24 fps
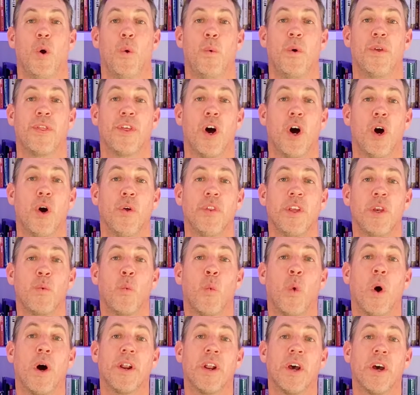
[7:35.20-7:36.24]
With only
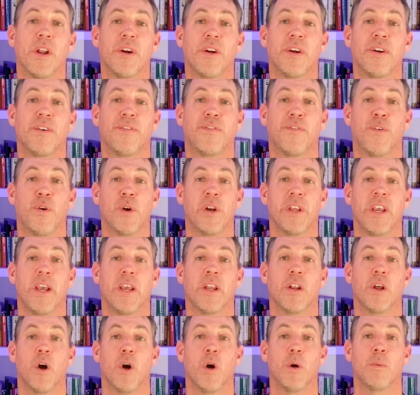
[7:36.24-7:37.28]

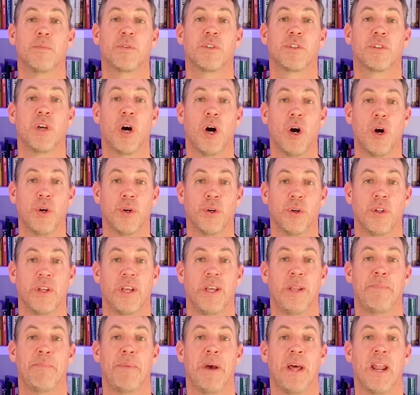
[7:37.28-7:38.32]
148 homes total
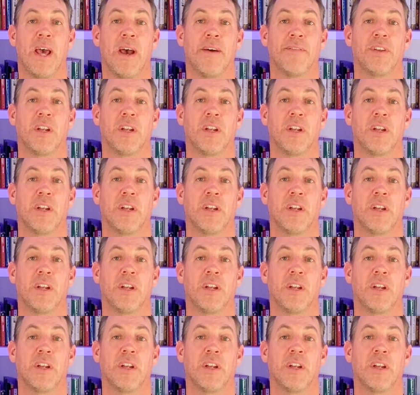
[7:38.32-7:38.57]
in Ben Avon